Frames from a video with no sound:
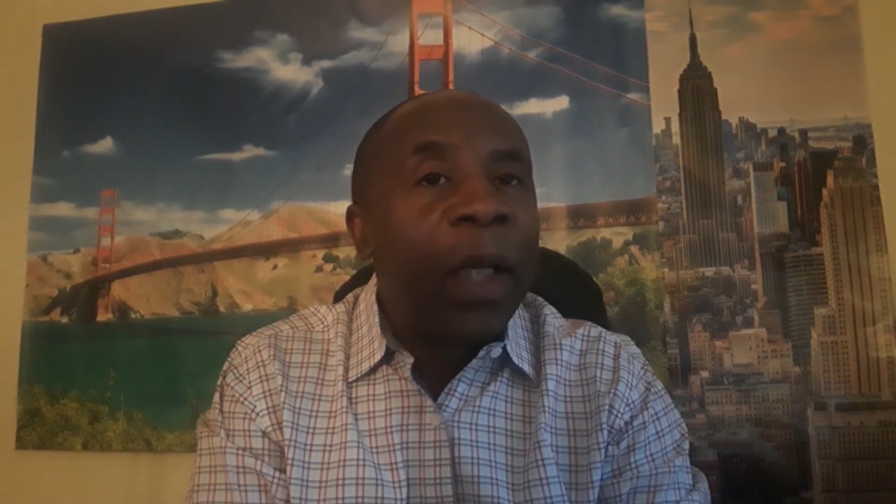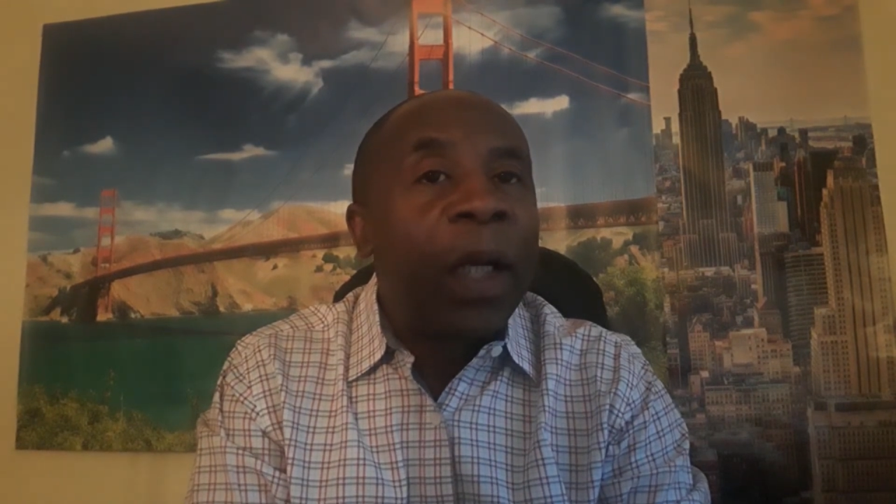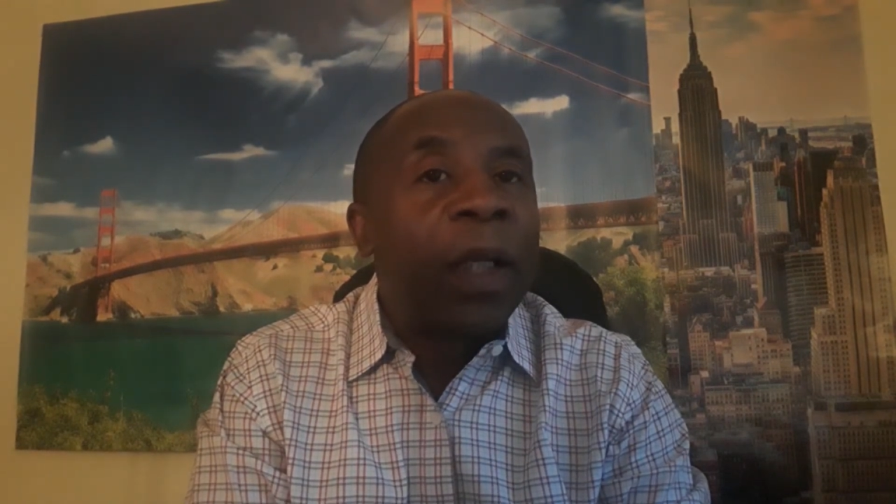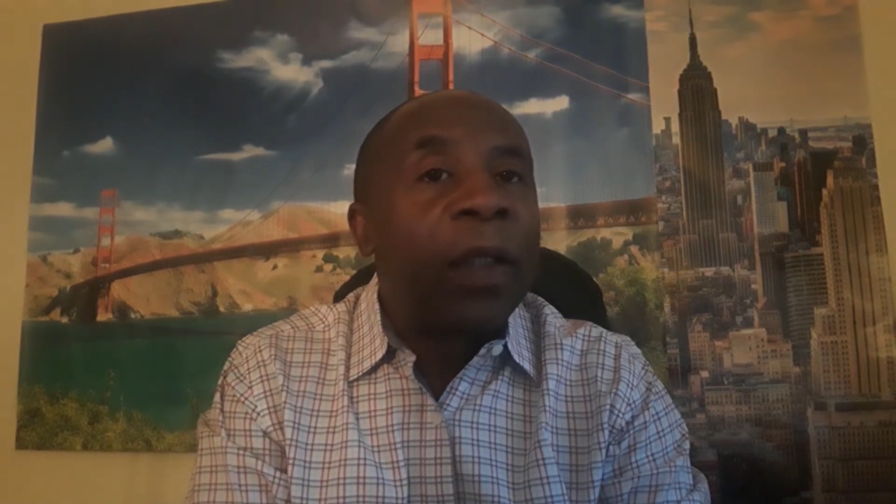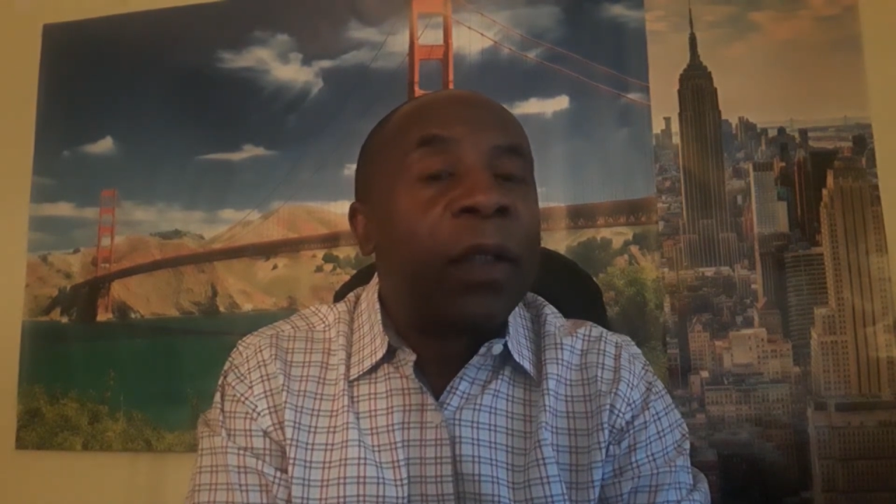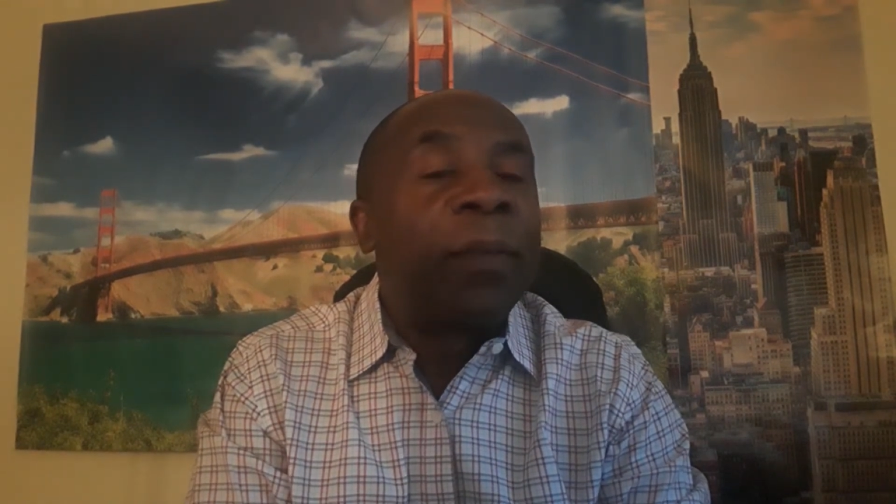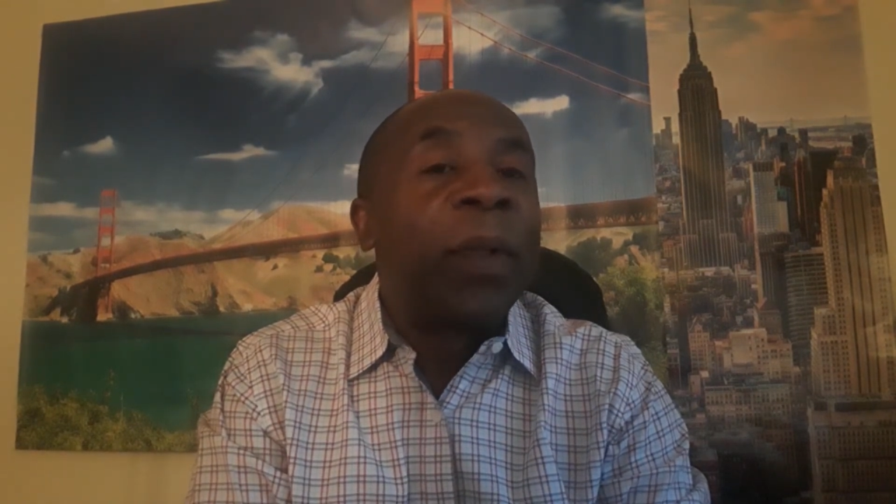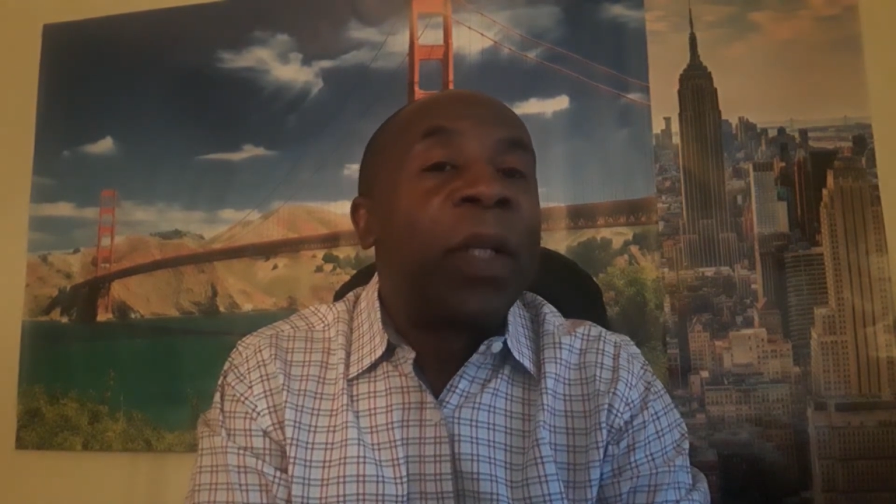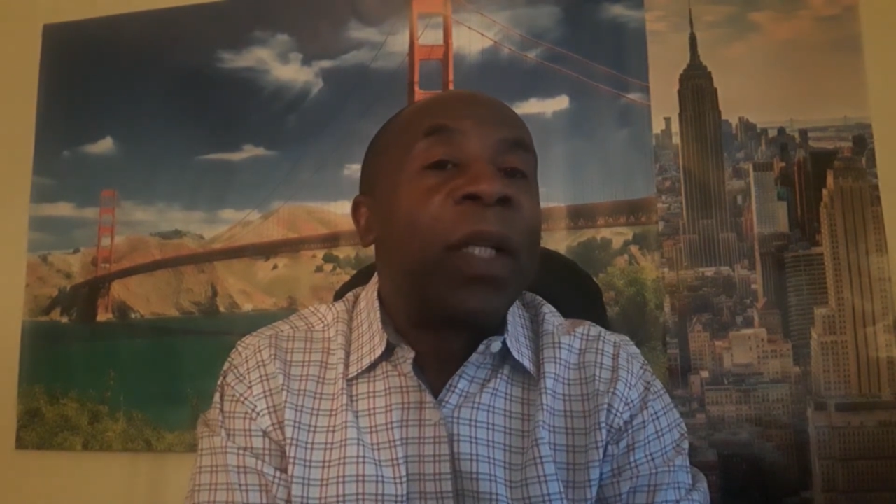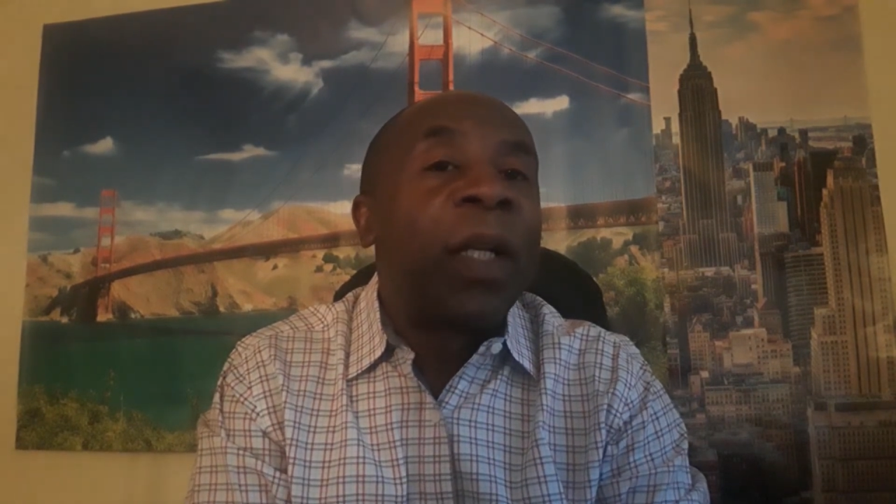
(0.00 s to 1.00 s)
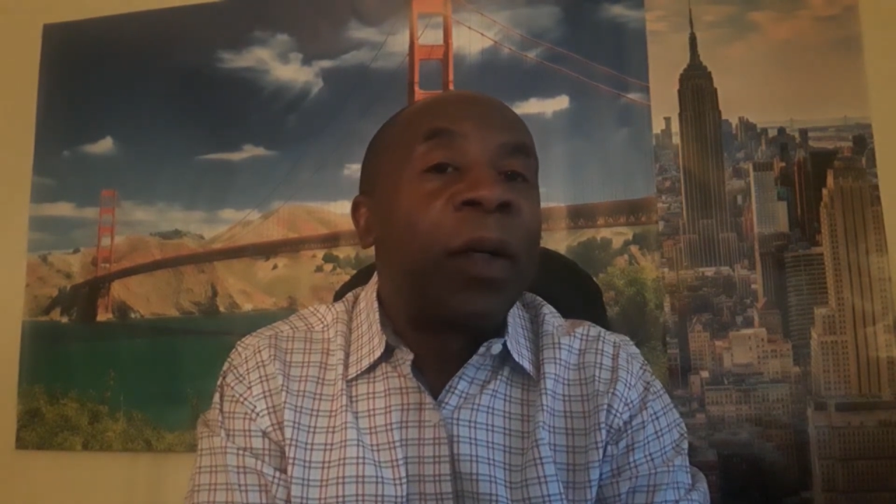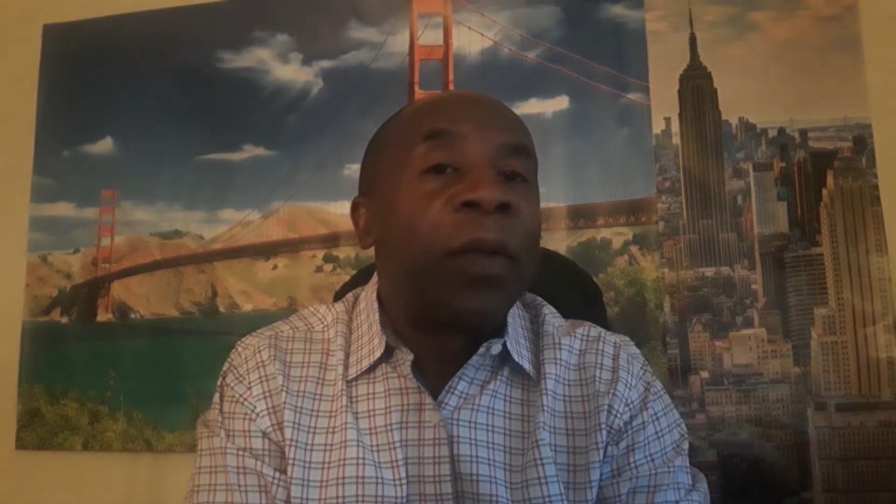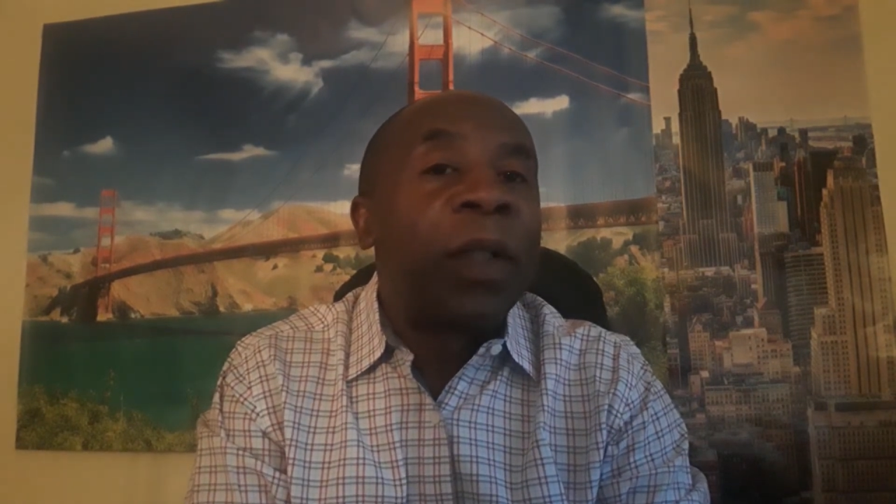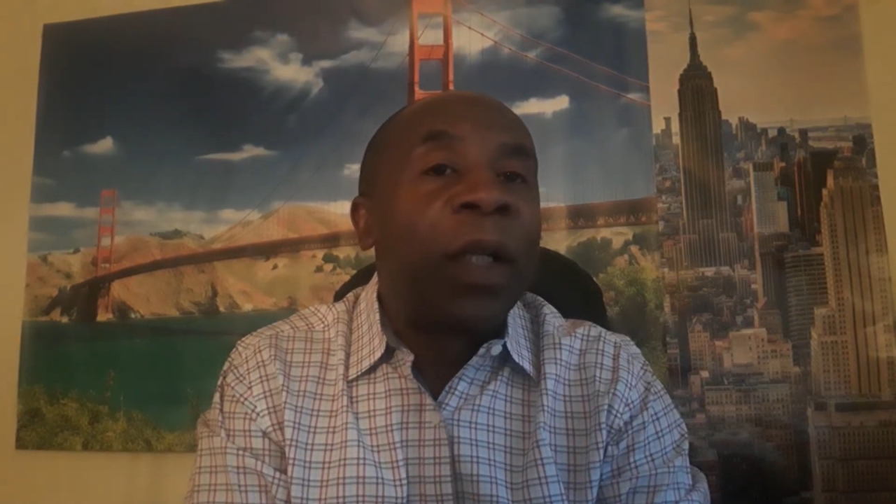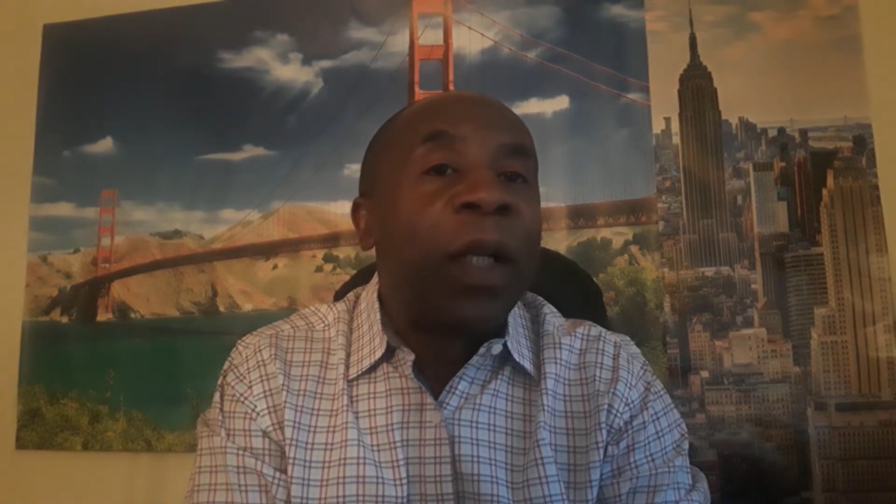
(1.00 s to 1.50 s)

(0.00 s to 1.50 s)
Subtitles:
and speaking out